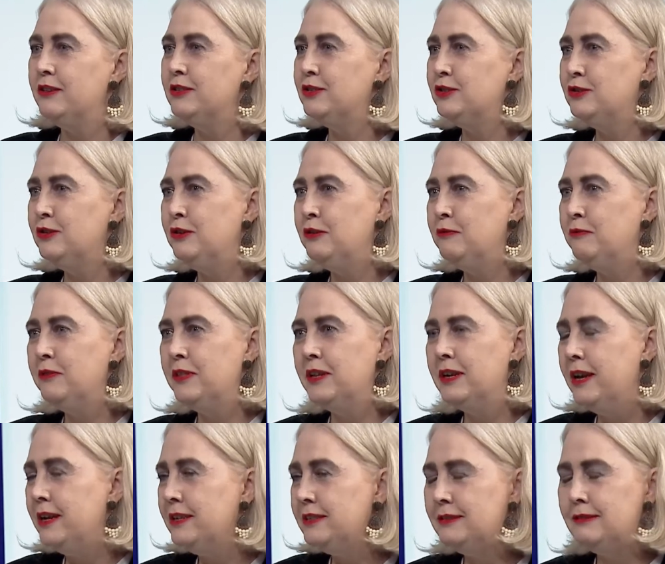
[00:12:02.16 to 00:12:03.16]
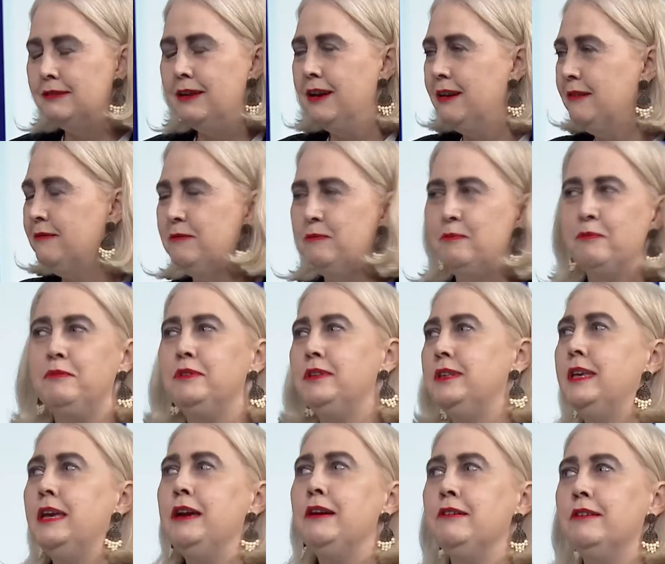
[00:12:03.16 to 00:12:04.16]
on Zoom for the last
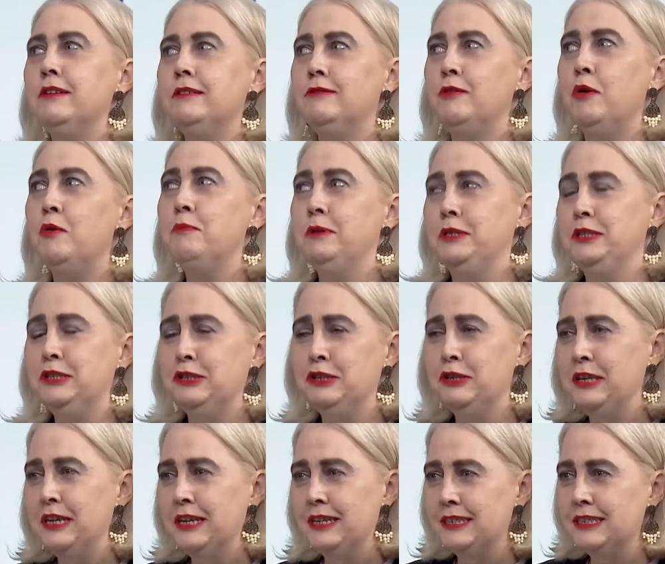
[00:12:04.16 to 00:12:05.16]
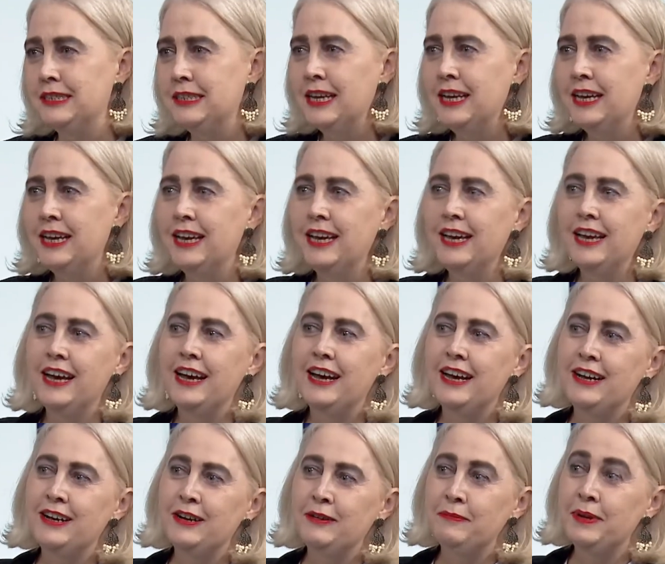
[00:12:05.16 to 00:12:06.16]
year, almost 2 years,
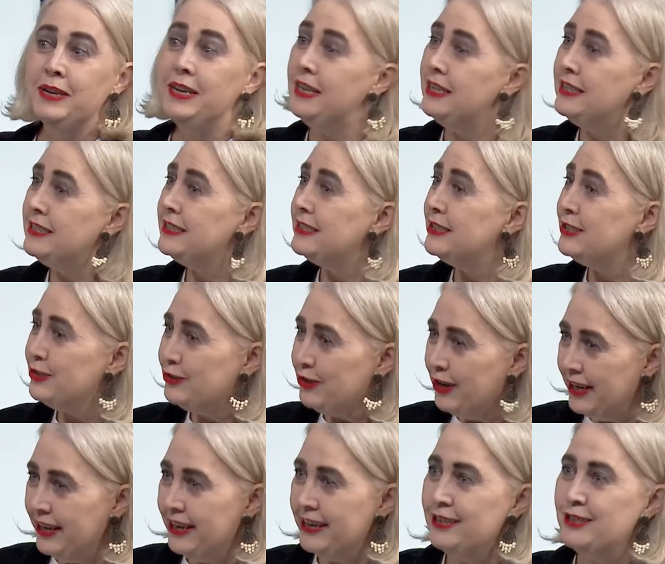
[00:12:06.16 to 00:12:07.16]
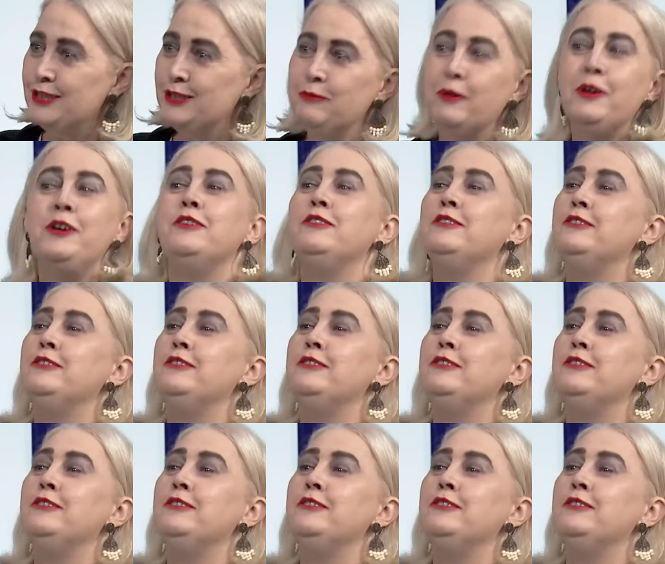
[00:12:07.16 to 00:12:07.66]
and he's Australian as well.